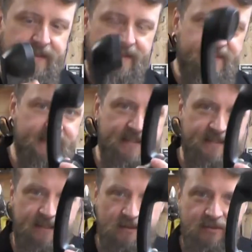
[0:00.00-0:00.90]
Like this
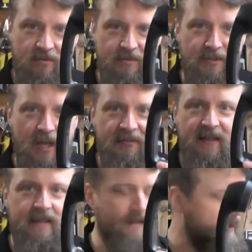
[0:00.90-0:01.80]
is the old school,
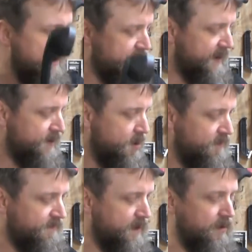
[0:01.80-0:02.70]
nothing, and I've had no
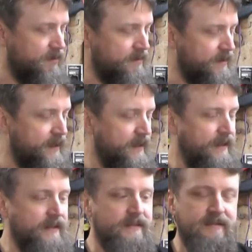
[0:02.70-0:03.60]
phone
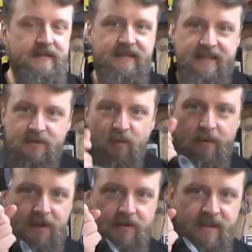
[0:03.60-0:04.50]
since we
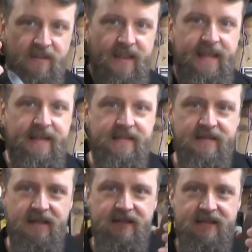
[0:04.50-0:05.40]
were using
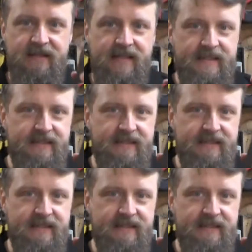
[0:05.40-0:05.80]
these that is as easy